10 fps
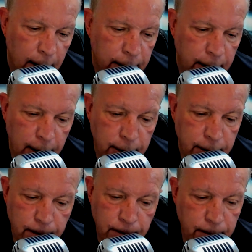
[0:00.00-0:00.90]
There's
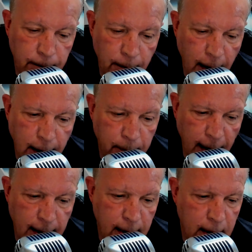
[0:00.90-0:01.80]
many
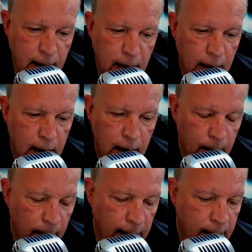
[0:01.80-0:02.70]
basses,
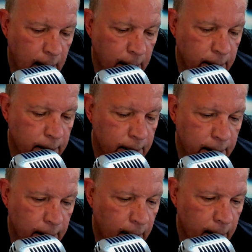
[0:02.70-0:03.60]
many
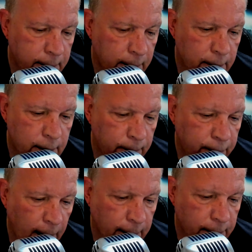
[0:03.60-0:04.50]
tenors, altos,
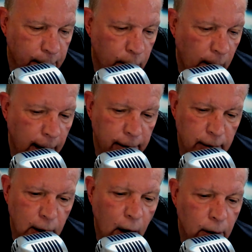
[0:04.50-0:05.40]
sopranos. The choir
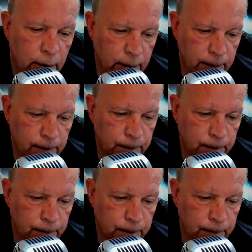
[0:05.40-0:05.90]
alone